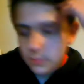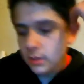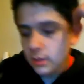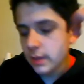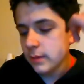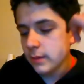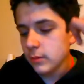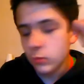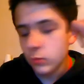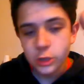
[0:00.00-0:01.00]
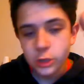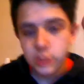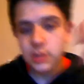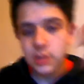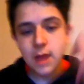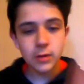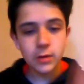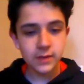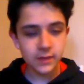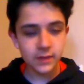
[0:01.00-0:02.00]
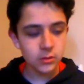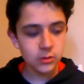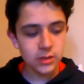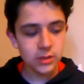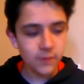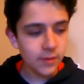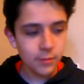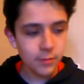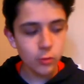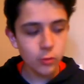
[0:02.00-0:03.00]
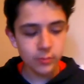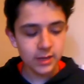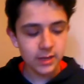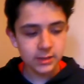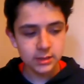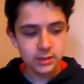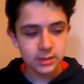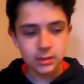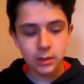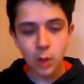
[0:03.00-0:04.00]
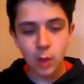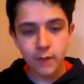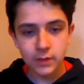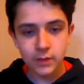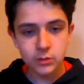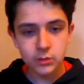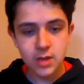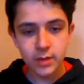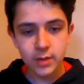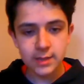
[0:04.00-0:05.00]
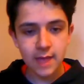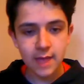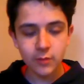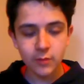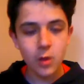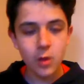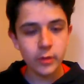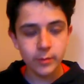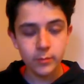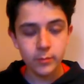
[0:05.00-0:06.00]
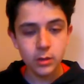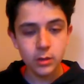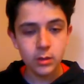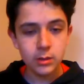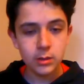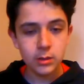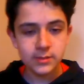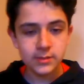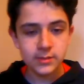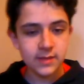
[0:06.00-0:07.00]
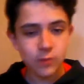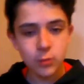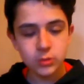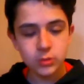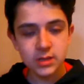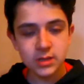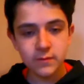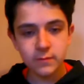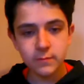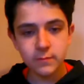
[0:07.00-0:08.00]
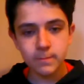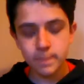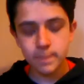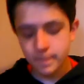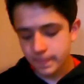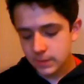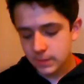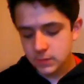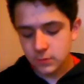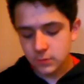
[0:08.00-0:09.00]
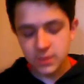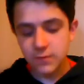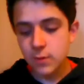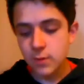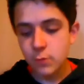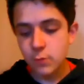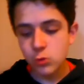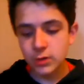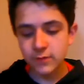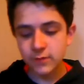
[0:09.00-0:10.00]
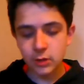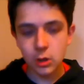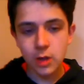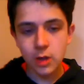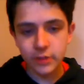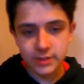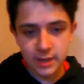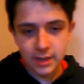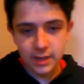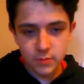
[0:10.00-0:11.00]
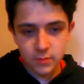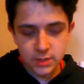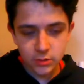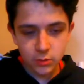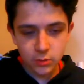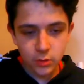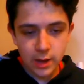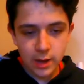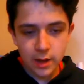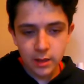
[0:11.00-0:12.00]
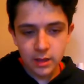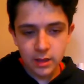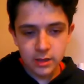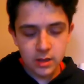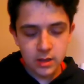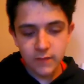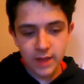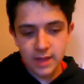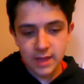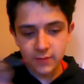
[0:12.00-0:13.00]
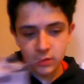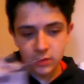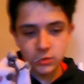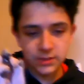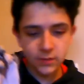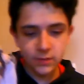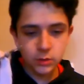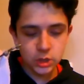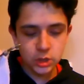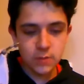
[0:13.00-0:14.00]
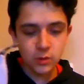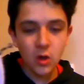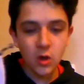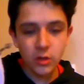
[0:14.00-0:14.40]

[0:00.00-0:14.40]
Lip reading: And with nowadays figures, it's very important because a lot of figures nowadays have cloth on them, you know, instead of rubber and stuff. So that's very important if the cloth is a good material or not. You know, if it uses a very cheap cloth,